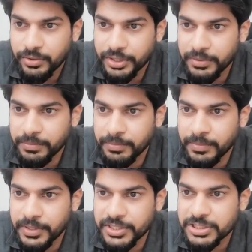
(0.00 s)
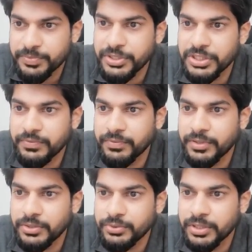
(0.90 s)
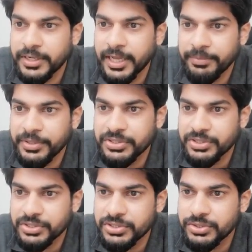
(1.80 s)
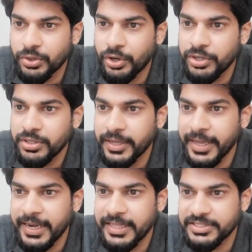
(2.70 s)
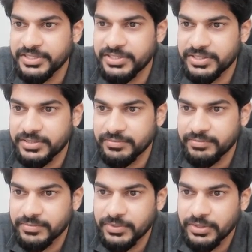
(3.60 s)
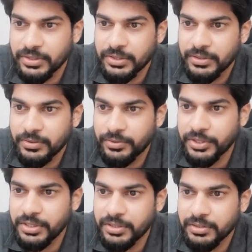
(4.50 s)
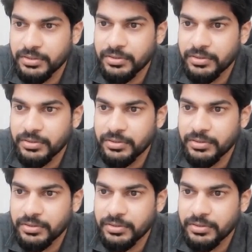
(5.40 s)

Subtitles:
okay, must be equal to the dimensions on LHS. Okay,